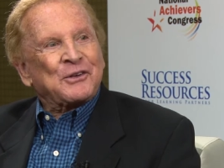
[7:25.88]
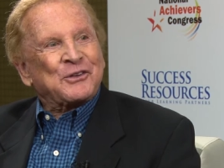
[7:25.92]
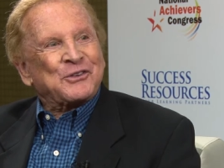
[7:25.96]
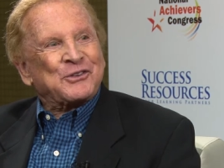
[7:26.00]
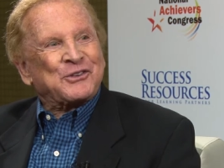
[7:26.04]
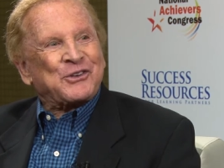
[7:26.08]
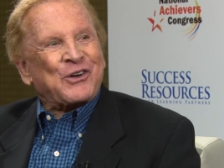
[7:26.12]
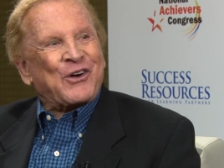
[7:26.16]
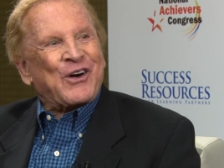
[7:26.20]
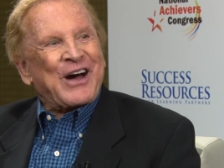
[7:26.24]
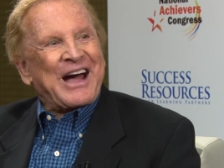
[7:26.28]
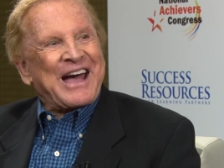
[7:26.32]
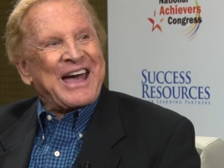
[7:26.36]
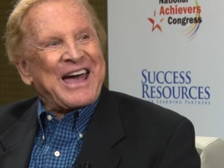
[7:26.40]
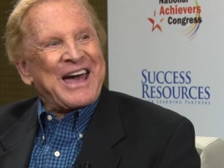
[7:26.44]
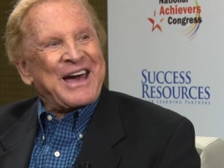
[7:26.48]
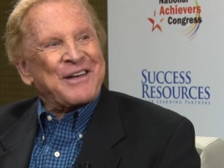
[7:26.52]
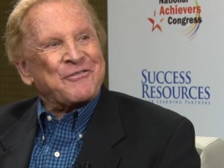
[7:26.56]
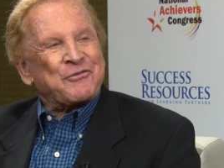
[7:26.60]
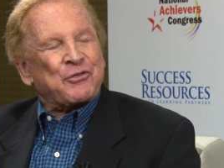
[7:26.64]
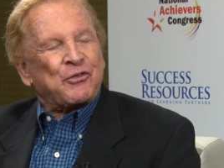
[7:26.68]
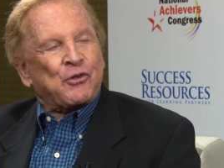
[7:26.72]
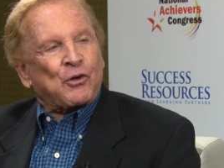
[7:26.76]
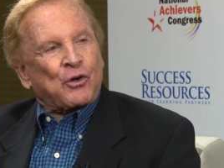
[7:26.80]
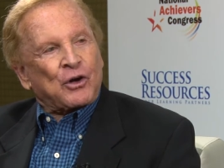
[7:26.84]
So I
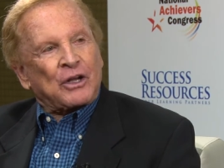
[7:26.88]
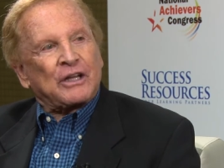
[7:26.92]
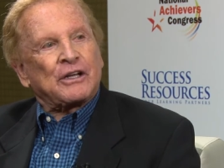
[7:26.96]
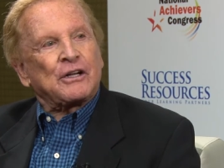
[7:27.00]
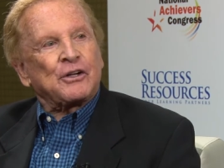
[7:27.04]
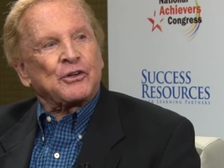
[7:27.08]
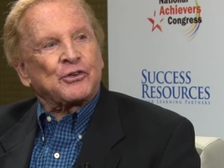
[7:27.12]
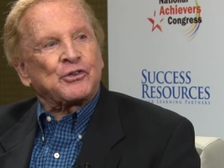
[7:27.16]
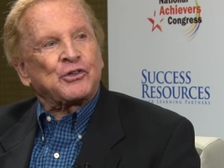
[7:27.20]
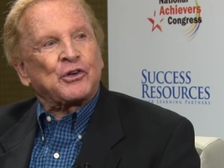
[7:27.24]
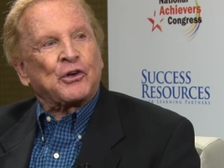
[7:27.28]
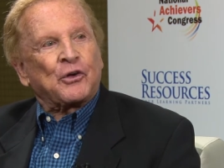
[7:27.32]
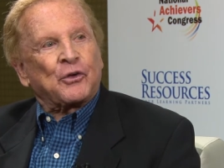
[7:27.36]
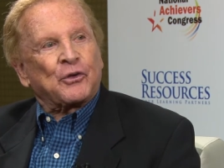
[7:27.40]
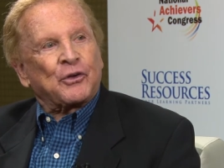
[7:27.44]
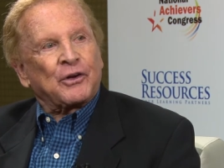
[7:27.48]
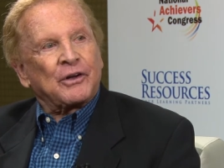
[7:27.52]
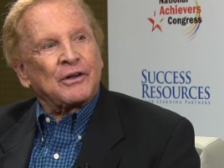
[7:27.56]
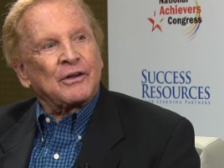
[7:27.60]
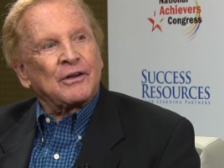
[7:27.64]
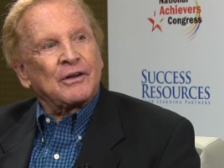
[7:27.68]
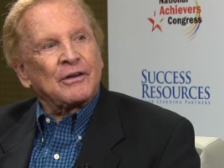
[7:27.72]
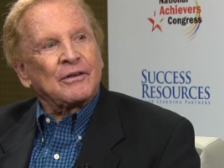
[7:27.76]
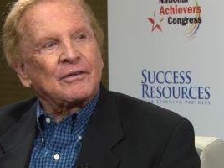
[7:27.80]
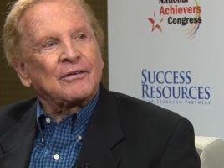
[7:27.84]
had four little
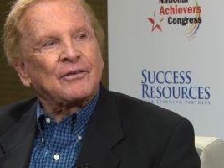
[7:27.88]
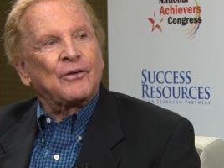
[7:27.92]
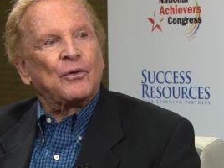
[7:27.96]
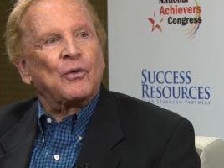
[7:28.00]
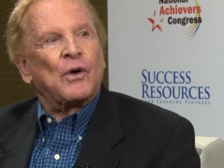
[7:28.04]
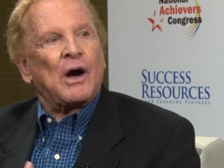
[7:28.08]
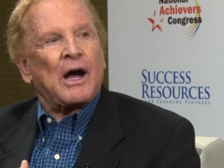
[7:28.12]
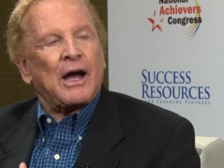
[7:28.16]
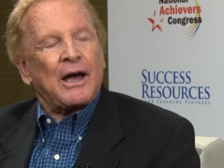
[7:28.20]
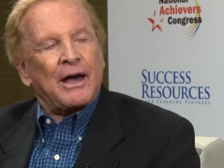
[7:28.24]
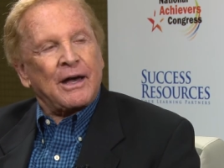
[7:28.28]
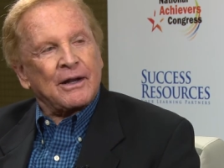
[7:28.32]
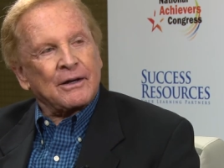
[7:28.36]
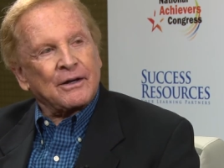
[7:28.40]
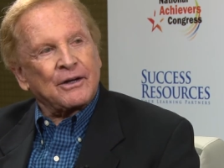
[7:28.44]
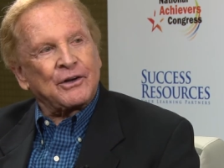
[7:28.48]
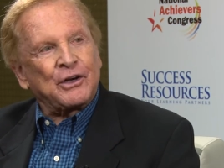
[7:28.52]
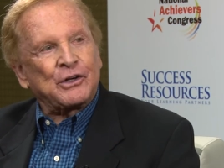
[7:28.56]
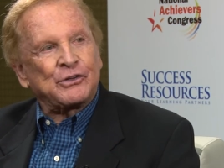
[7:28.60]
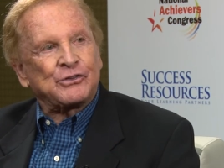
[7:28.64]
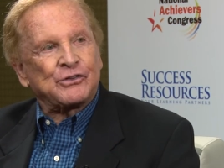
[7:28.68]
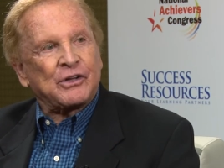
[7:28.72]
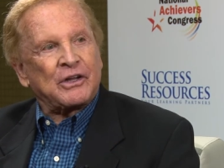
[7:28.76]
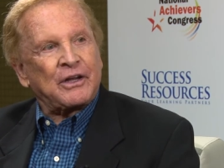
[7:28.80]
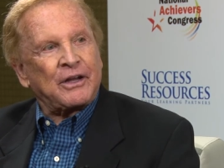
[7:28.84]
children who I had
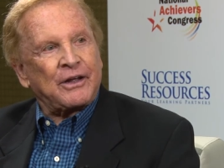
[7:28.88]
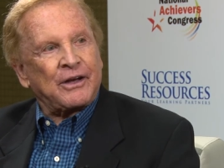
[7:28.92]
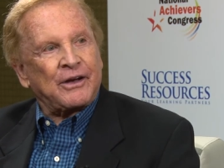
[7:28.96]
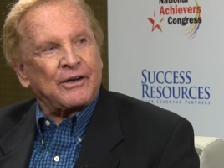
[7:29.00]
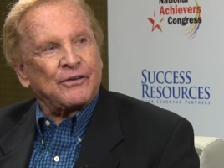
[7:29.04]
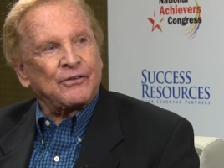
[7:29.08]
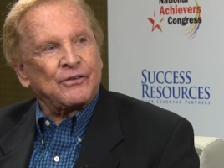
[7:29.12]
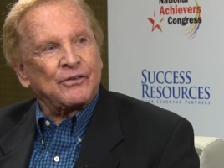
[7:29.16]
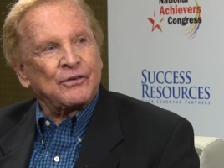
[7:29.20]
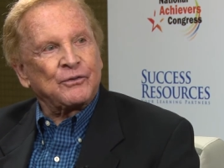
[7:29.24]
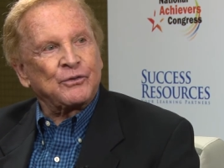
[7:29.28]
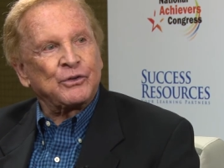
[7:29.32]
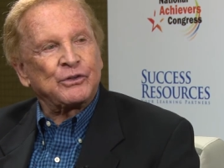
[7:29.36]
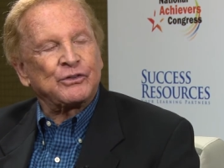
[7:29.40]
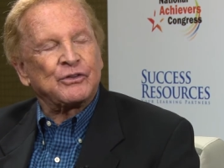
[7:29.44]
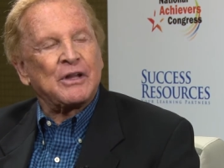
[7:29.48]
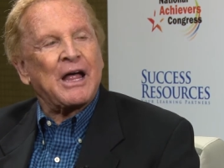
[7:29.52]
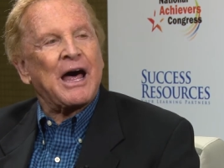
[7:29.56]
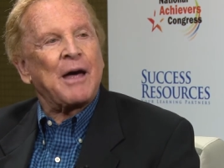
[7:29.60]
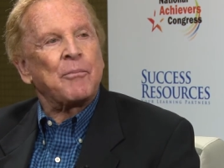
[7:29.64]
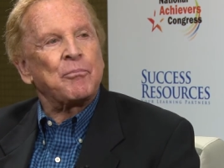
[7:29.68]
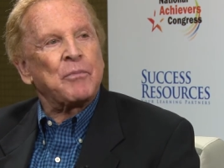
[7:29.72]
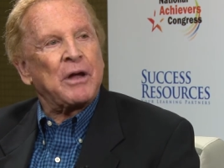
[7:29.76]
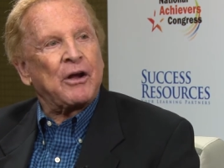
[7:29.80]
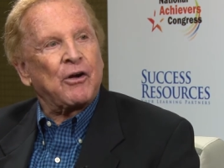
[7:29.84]
custody of, was
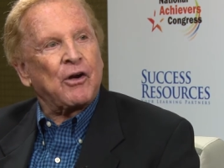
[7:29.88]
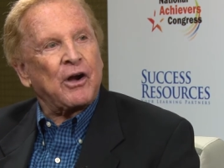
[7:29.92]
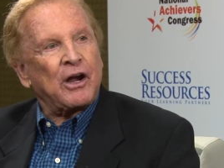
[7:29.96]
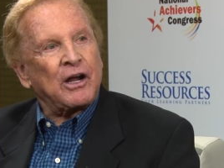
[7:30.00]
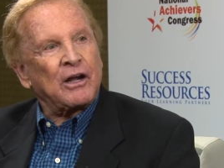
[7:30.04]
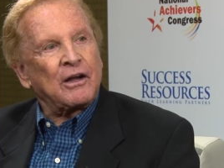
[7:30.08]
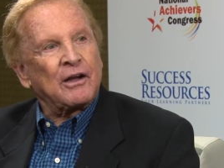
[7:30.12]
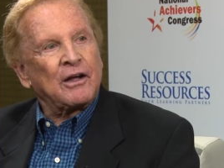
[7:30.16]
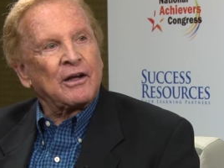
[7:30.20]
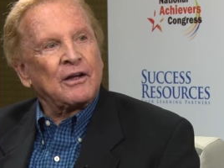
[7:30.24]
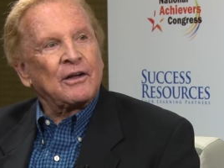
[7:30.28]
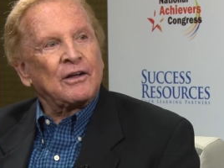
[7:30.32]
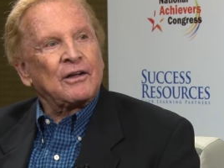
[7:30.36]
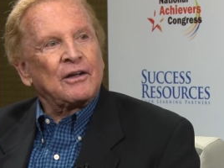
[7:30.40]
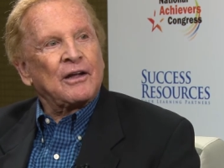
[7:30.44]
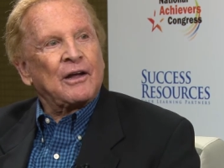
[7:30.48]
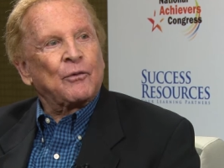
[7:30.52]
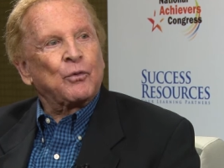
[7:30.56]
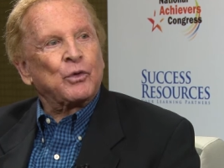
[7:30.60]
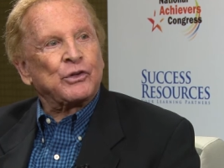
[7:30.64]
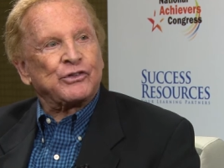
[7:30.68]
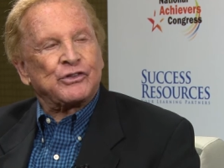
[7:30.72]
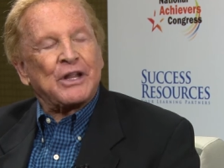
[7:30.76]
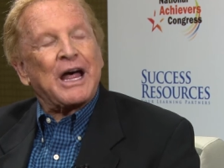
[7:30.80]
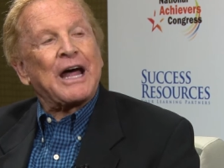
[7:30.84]
not married,
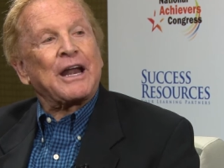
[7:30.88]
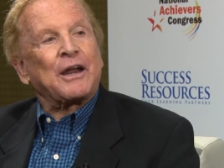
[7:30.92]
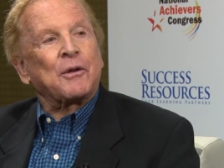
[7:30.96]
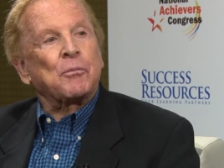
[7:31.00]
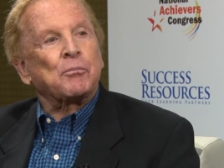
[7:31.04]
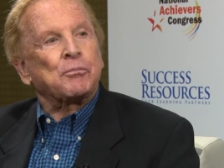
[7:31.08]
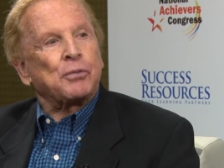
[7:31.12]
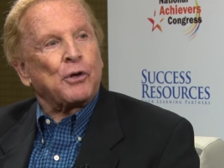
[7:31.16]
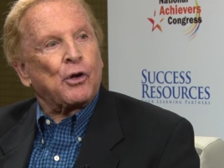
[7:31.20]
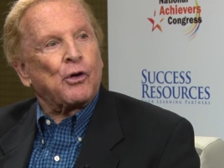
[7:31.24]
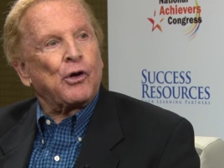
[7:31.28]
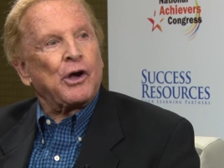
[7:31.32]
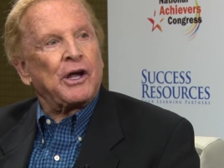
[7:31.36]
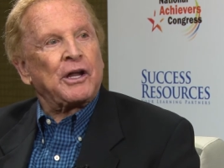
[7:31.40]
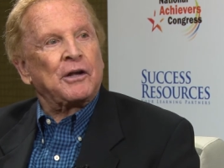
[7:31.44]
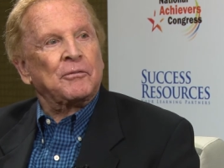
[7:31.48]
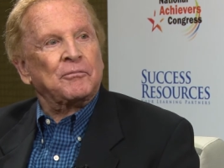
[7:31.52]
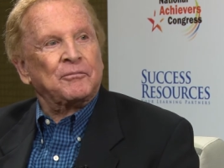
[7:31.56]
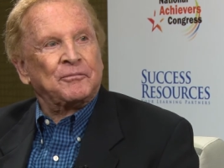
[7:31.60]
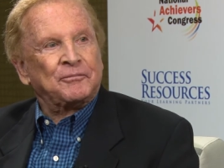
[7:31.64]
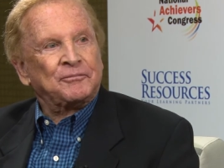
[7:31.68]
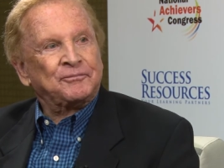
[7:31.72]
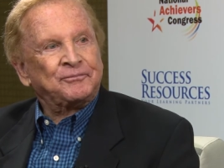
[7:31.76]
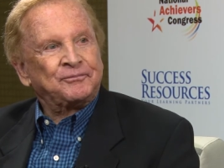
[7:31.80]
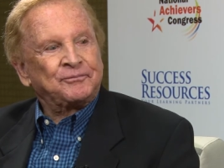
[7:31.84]
was not employed.
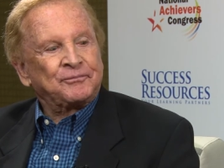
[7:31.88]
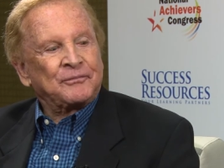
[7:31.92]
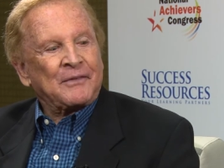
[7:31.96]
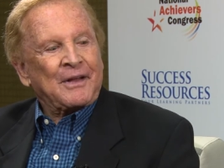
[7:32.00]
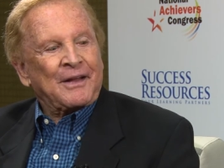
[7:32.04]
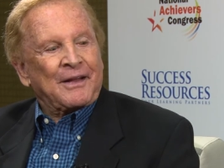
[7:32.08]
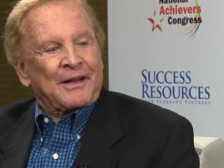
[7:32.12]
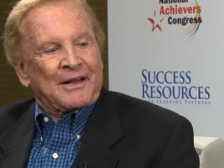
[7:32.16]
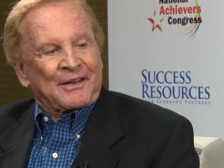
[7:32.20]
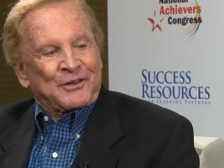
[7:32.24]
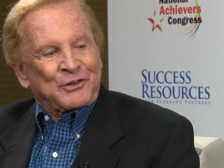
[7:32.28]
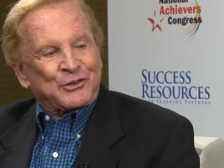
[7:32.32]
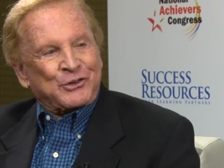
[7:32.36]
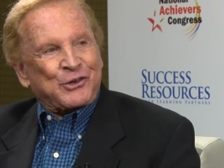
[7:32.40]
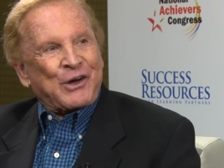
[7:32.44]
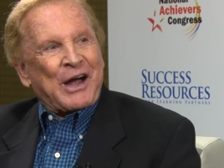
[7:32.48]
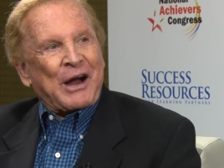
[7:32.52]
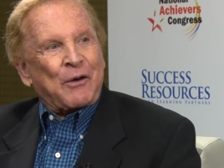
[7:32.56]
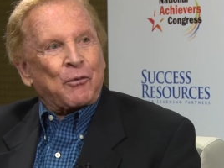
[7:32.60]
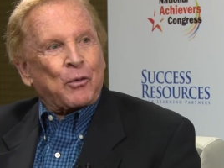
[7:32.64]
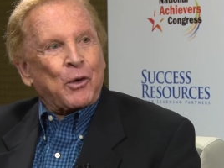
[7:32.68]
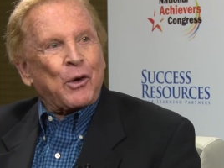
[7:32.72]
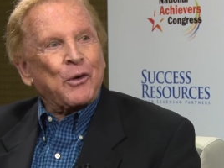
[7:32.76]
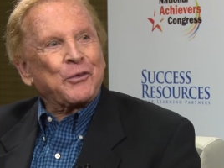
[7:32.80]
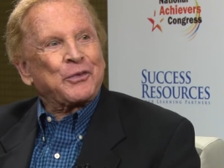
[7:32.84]
So I
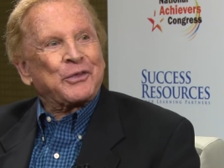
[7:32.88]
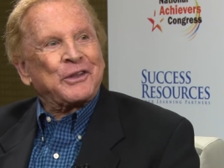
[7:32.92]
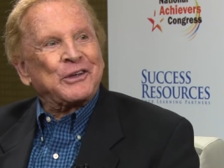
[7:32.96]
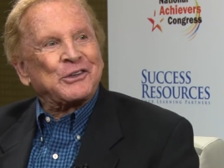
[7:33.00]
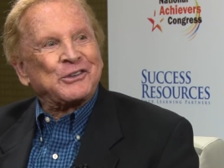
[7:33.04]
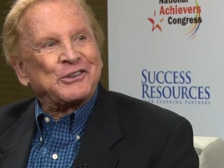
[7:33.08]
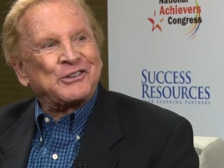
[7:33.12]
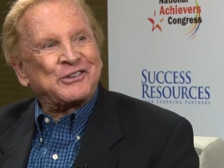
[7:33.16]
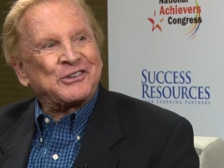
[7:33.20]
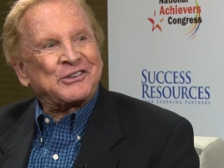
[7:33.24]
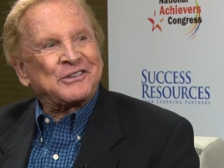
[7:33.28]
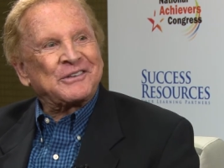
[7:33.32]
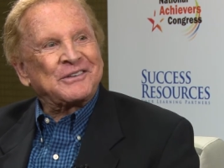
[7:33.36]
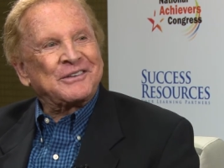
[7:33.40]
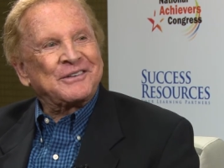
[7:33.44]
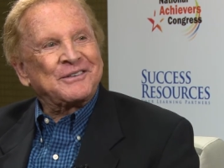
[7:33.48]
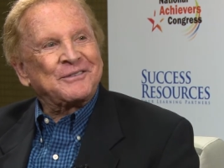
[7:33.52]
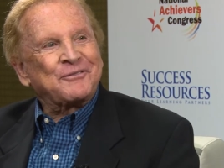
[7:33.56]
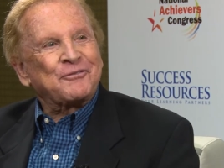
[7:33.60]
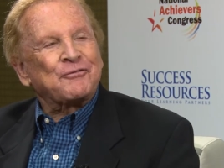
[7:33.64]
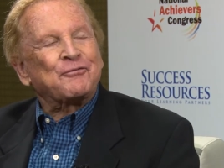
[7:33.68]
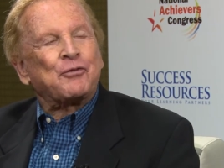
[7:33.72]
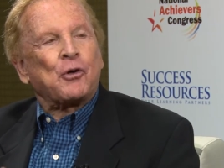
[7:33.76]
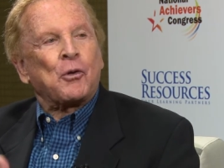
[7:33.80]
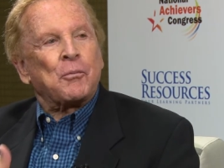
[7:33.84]
wrote this
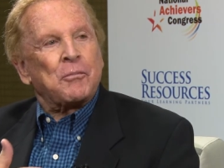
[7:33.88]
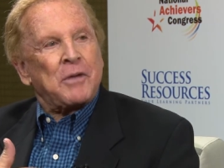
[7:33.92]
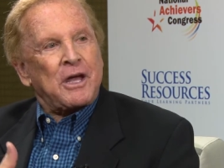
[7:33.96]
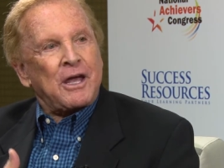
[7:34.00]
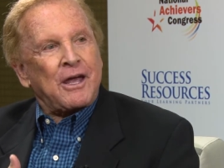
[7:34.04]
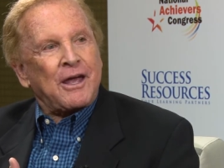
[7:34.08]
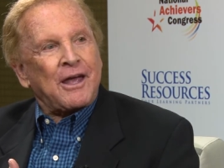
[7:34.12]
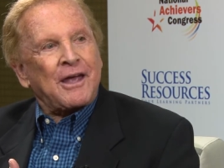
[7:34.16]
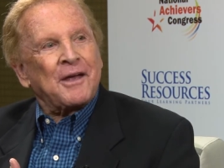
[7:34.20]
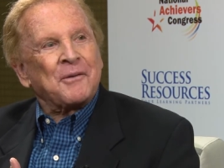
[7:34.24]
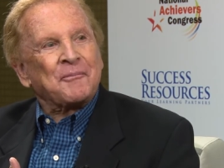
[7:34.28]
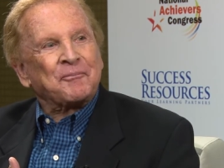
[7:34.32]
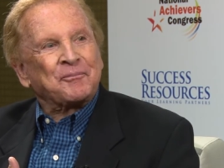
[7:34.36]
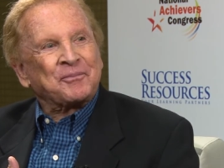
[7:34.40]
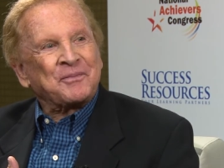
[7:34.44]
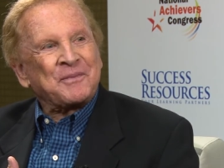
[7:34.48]
for me.